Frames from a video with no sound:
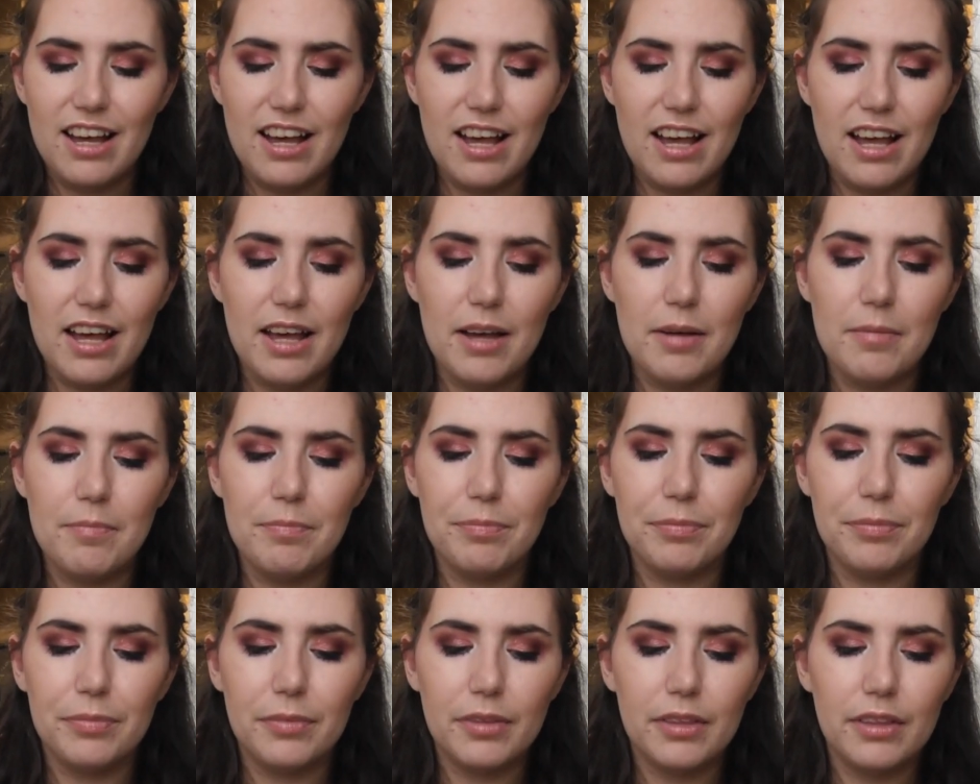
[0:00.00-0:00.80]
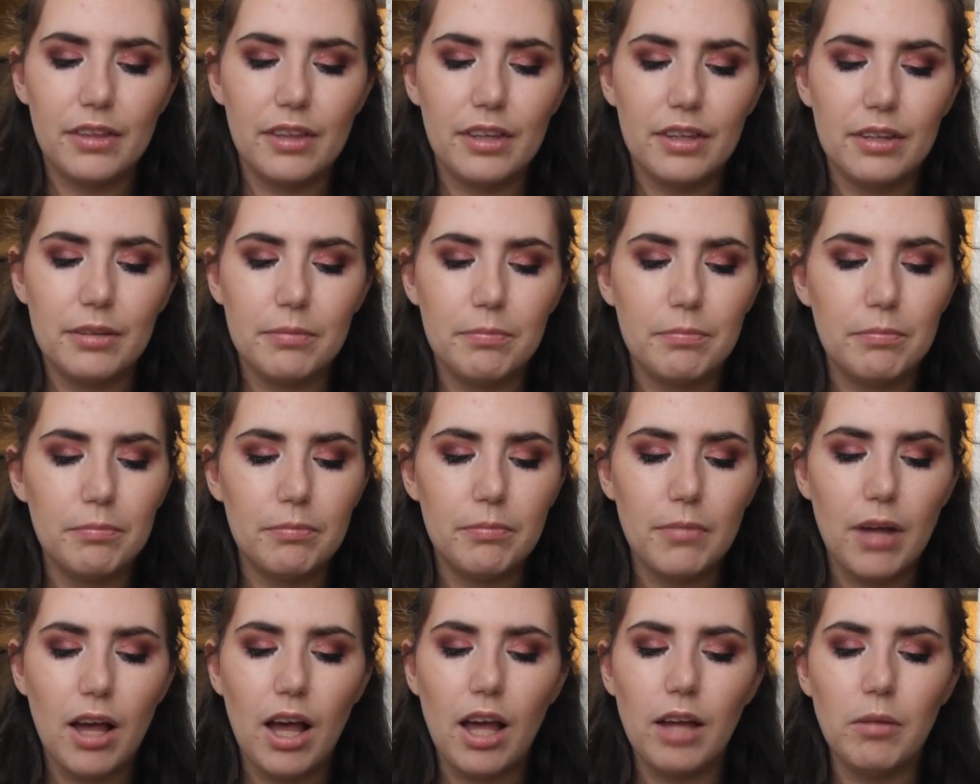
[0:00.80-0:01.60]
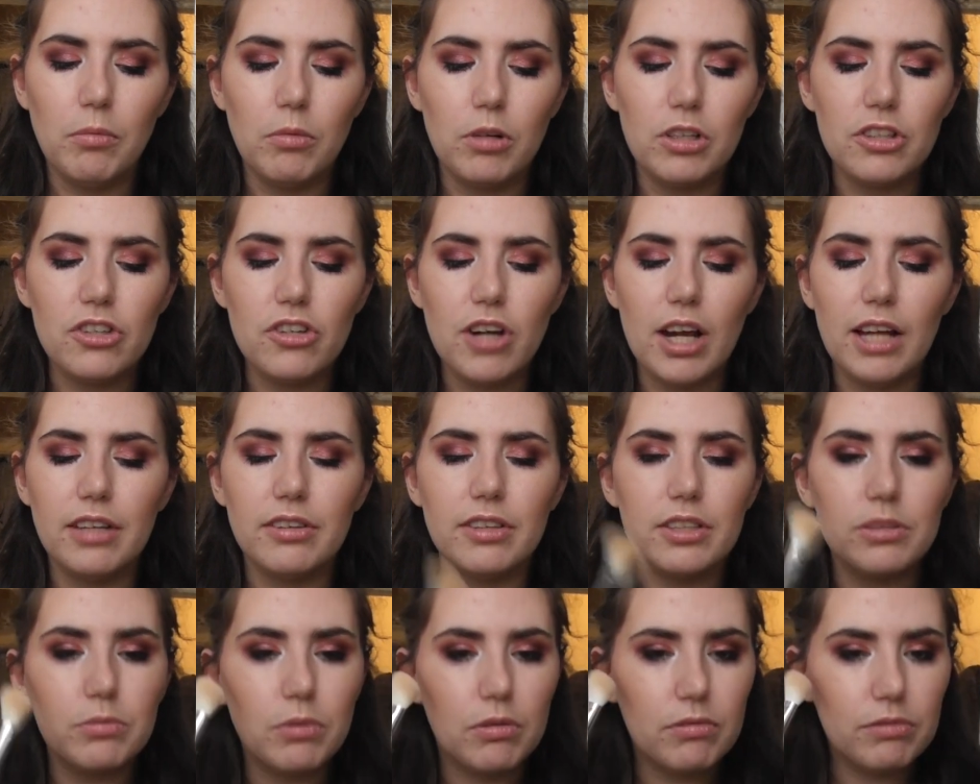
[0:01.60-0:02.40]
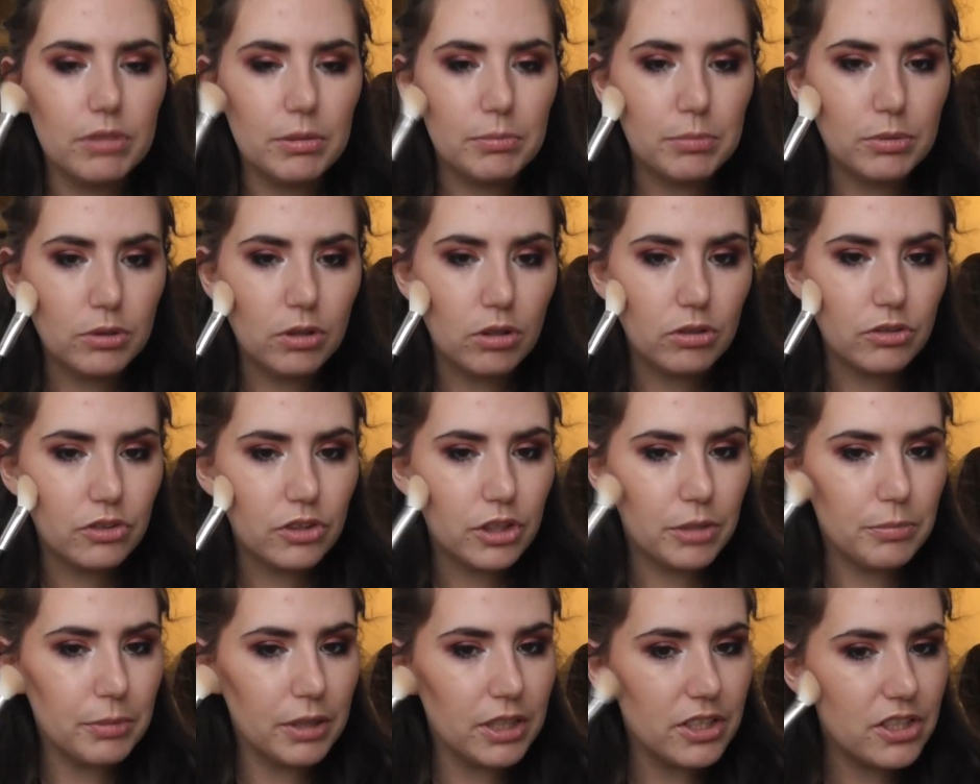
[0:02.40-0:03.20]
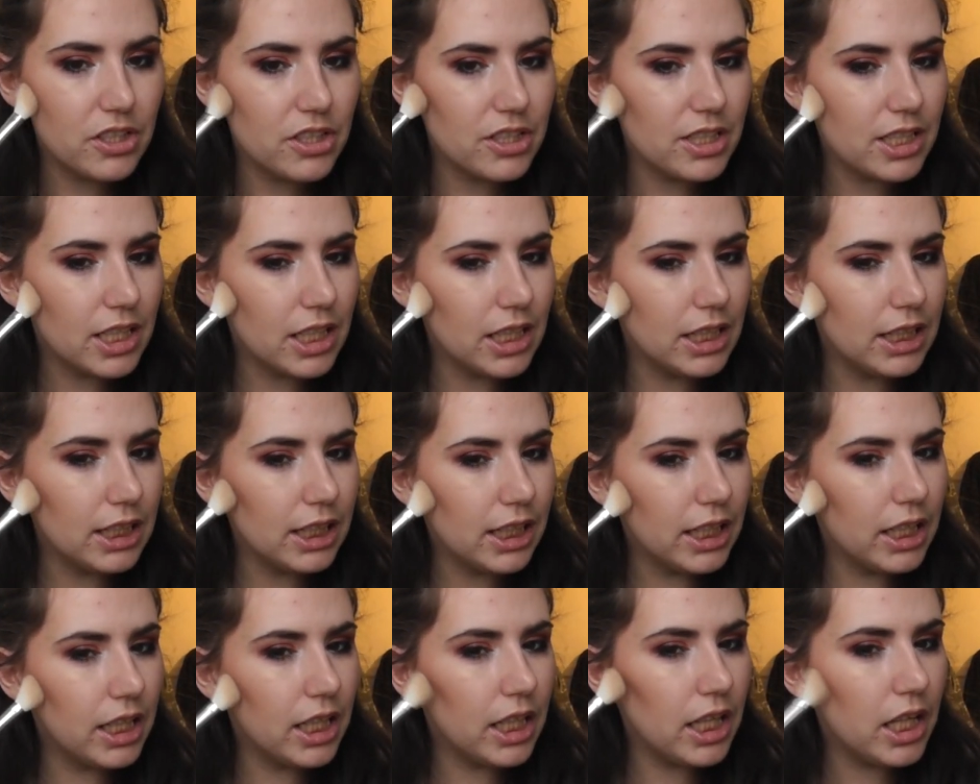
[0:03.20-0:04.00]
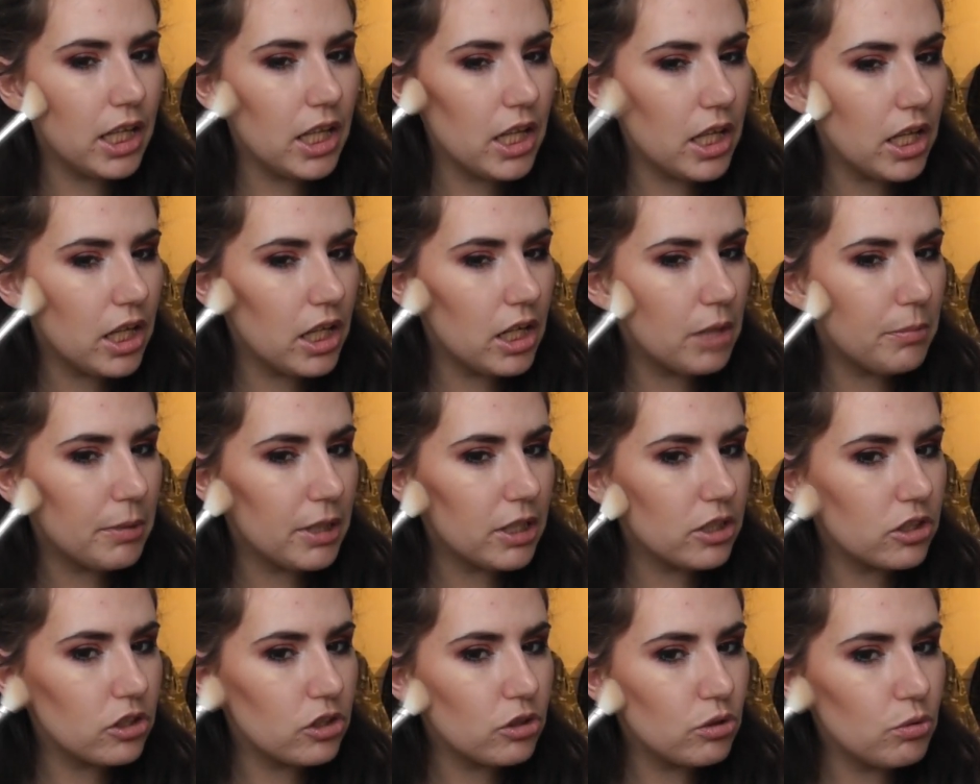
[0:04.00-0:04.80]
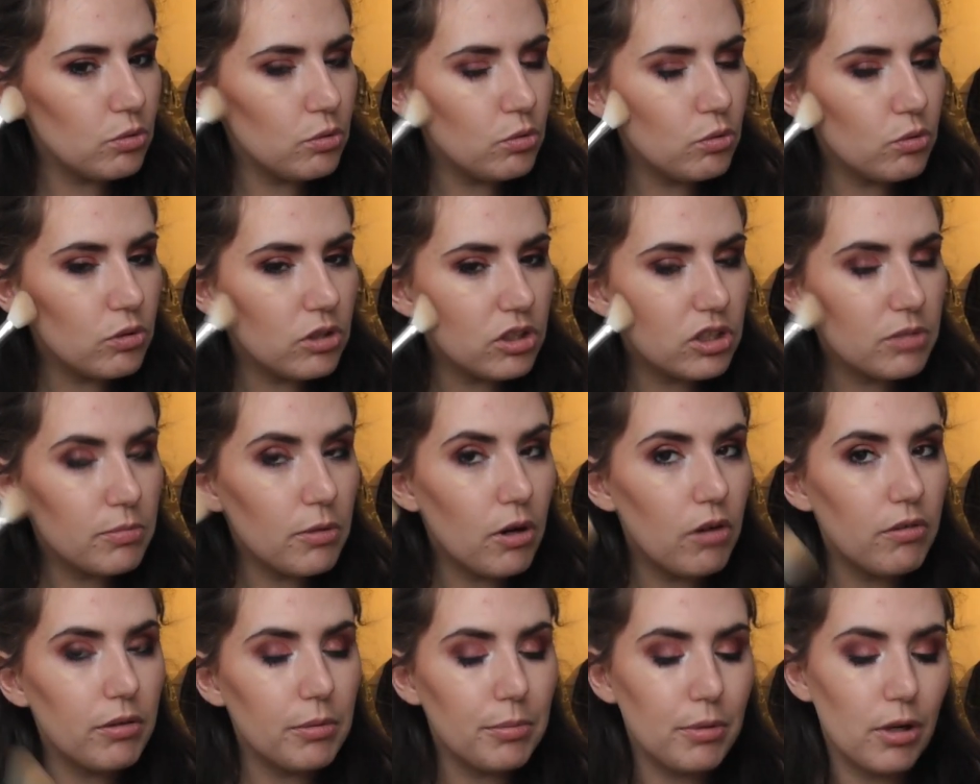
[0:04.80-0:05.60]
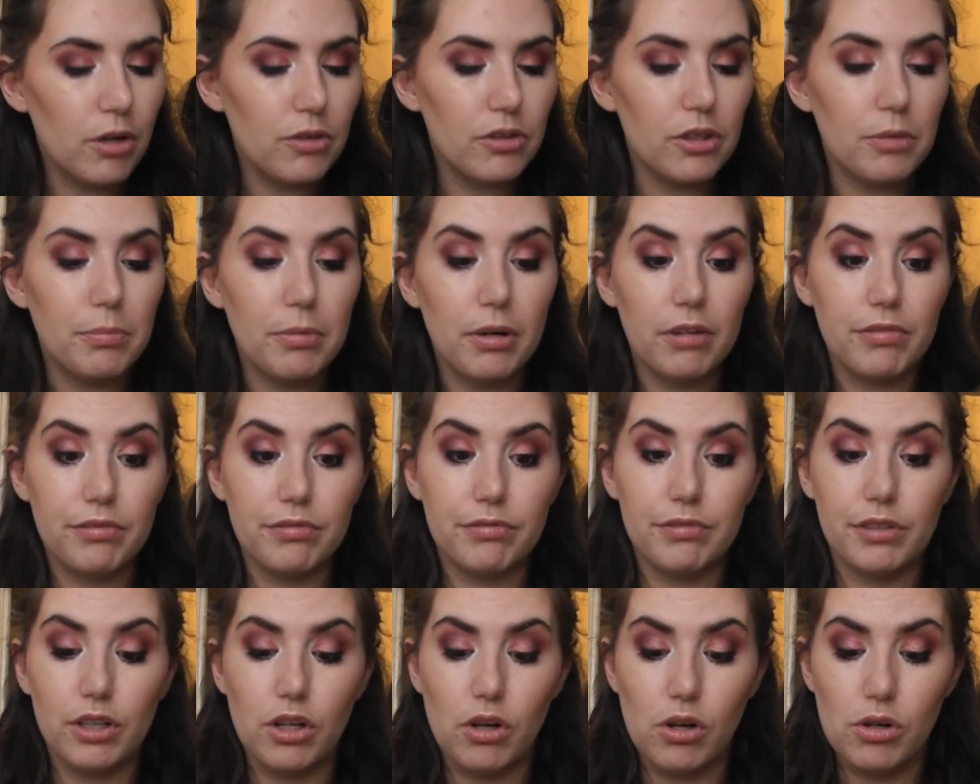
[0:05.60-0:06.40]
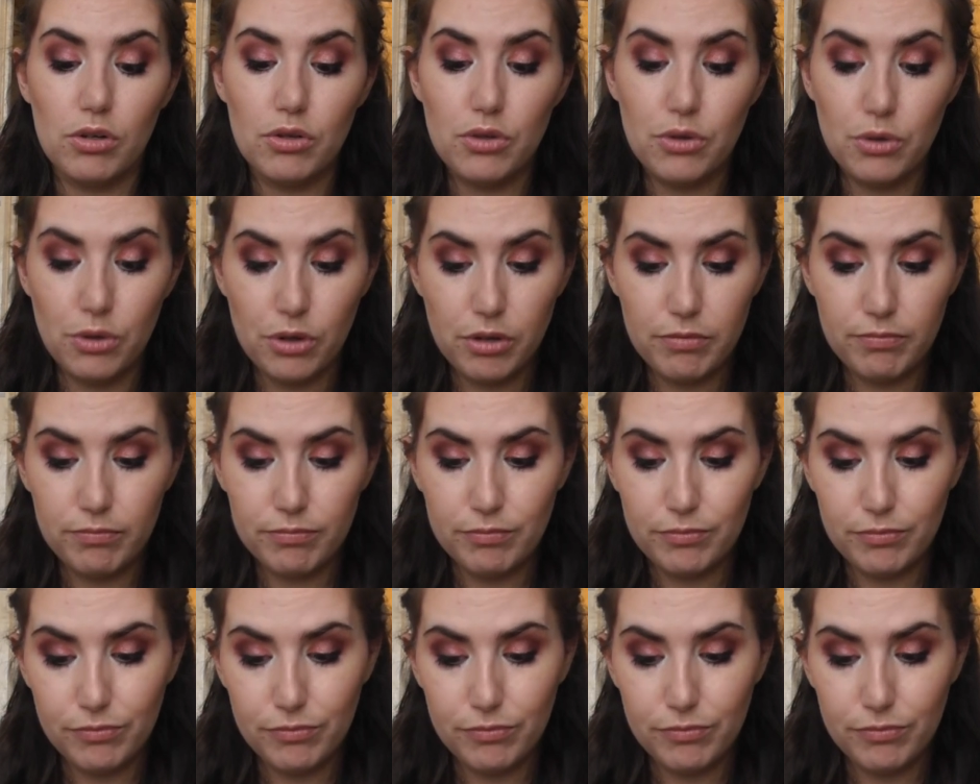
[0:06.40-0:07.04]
I was trying this one for bronzer, but it's just a little bit too small for bronzer. Perfect for contour.